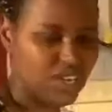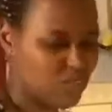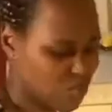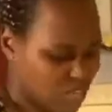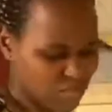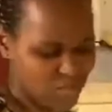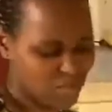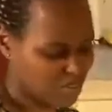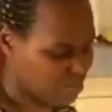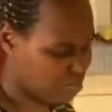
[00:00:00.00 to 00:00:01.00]
You can do
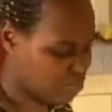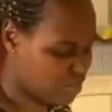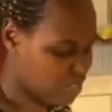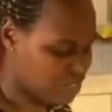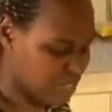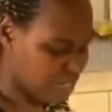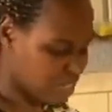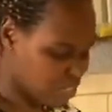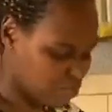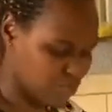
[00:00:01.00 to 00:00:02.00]
whatever you want, but
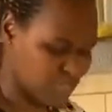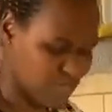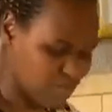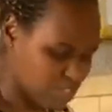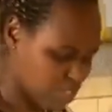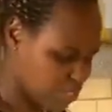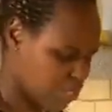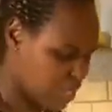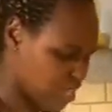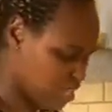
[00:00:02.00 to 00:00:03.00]
today we're just
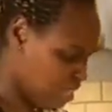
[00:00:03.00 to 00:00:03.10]
doing.